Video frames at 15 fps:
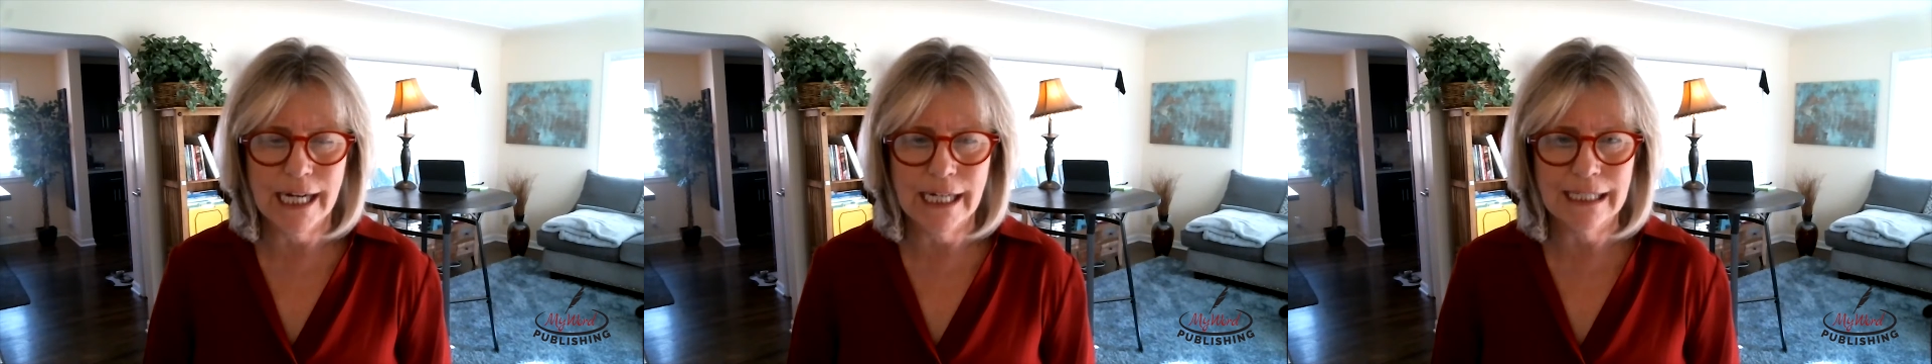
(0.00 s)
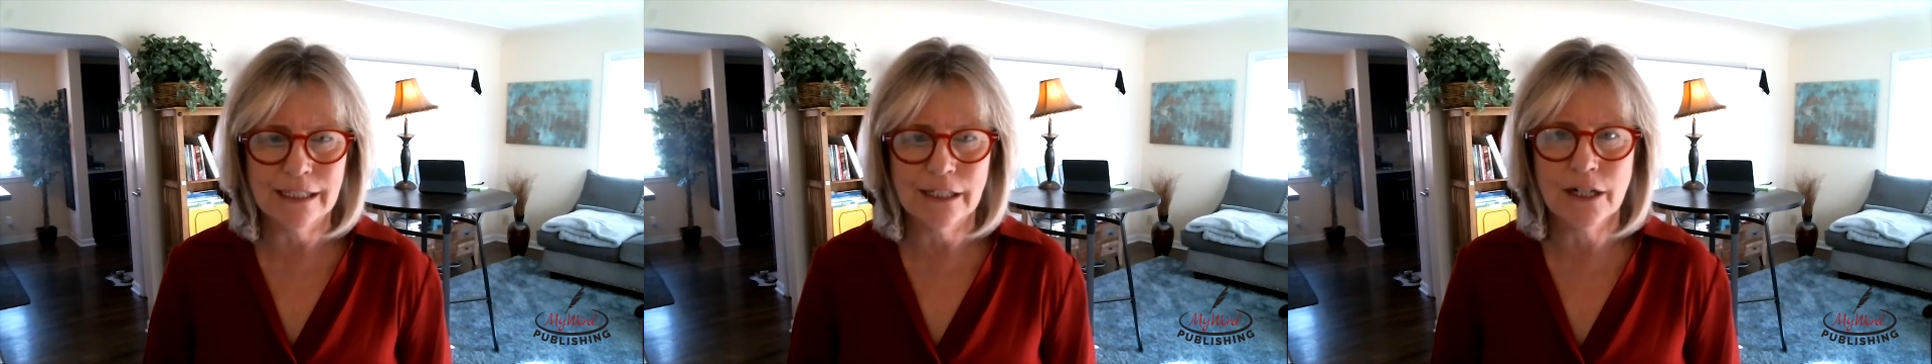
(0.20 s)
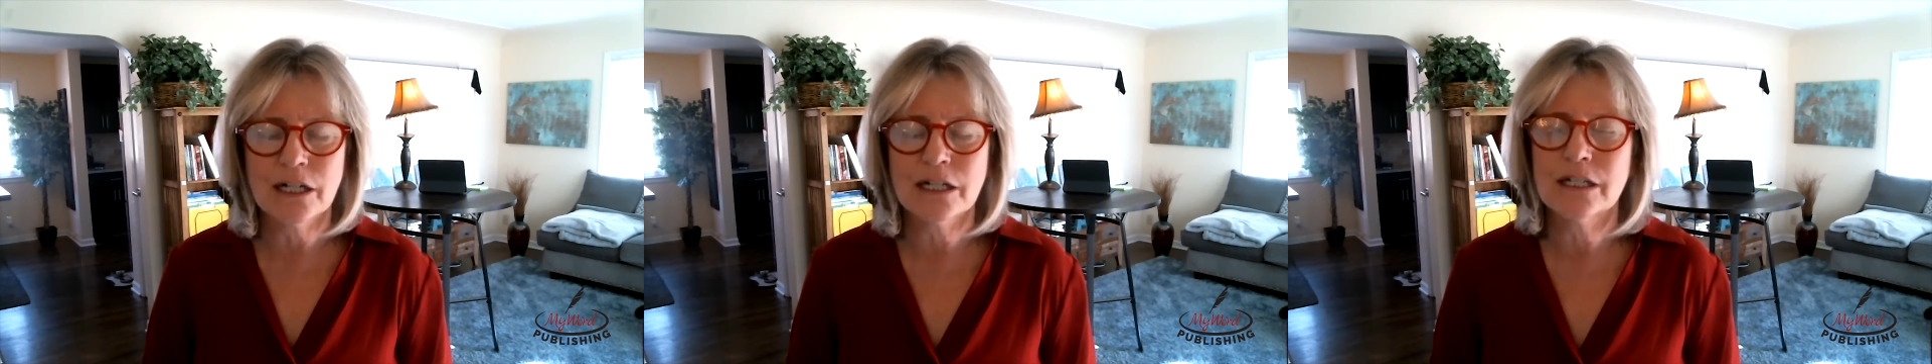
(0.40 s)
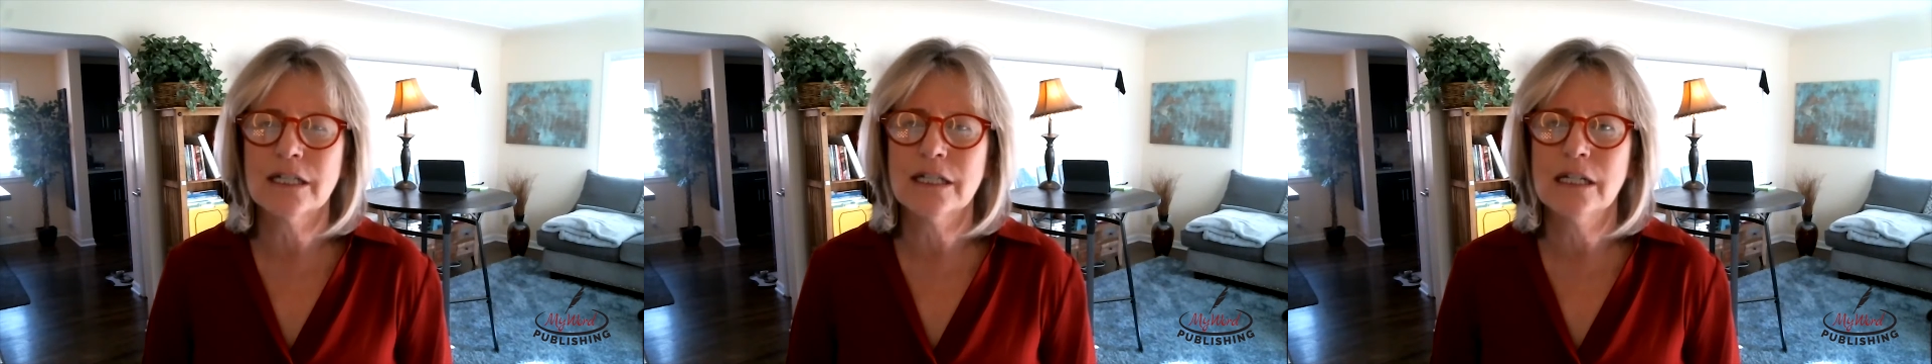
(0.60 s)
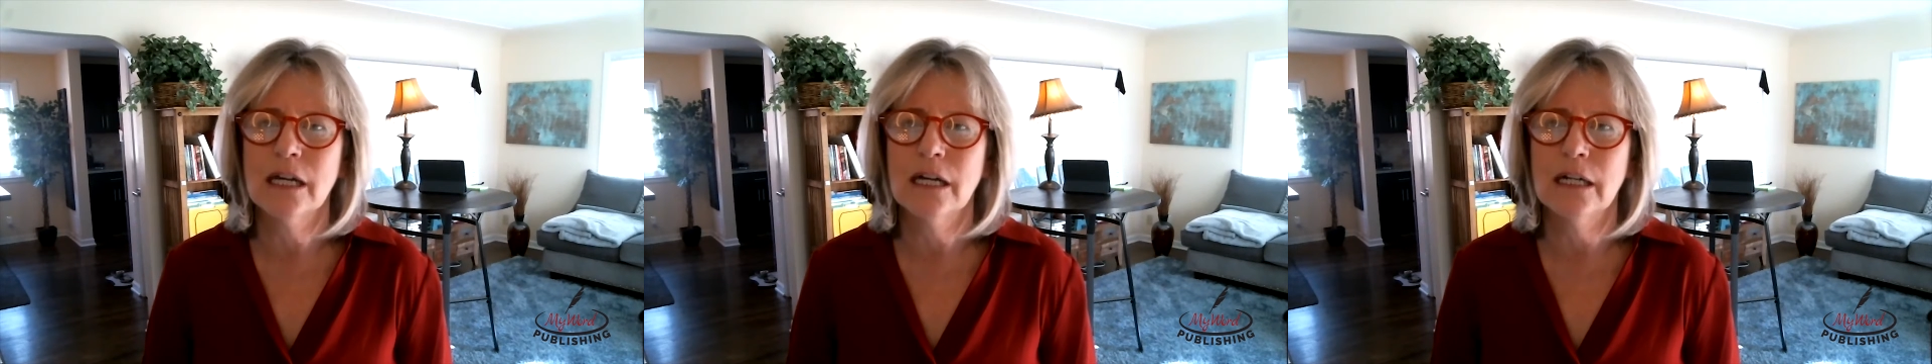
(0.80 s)

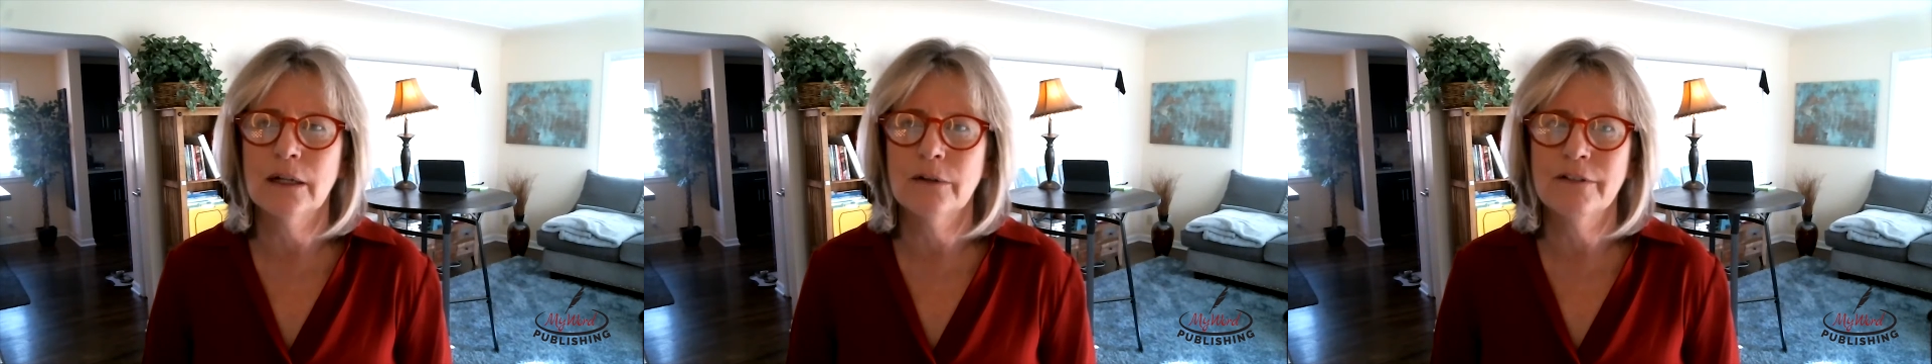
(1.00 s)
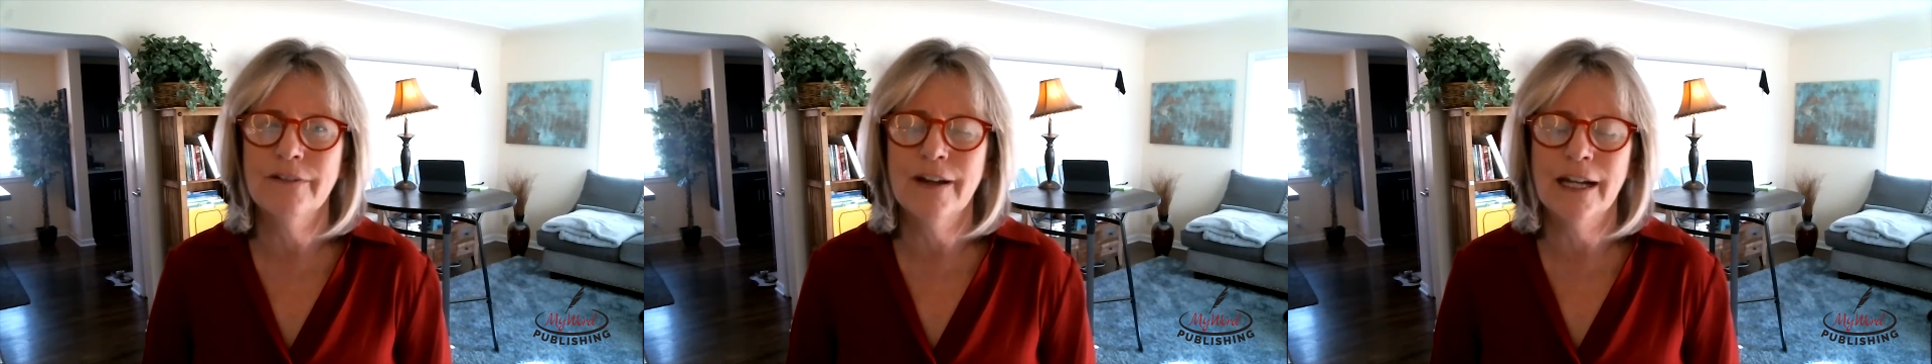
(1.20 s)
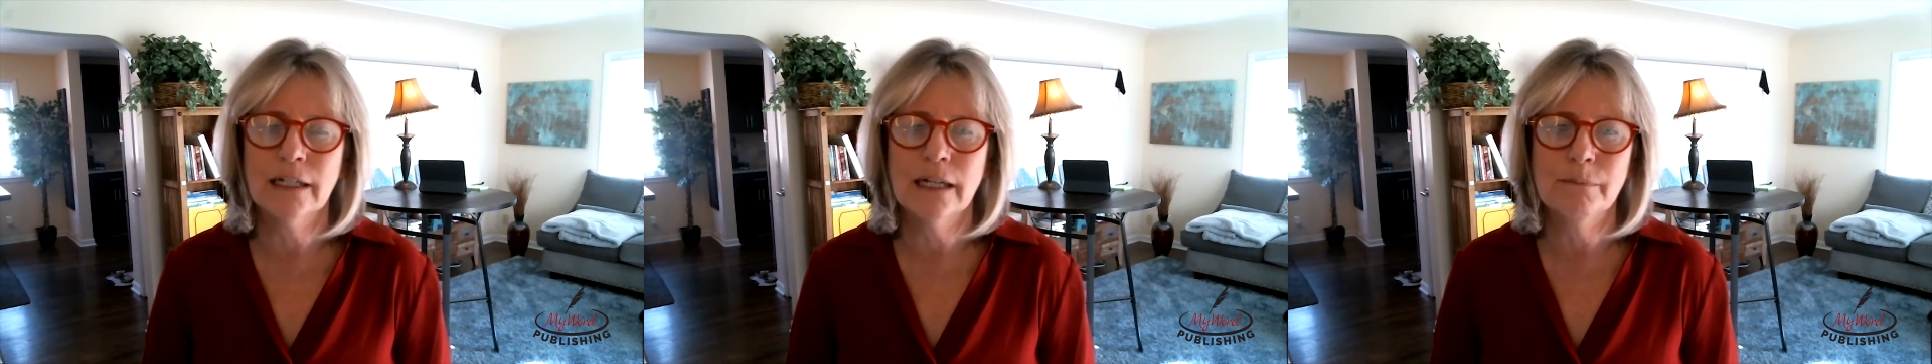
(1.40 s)
Uh, we've had a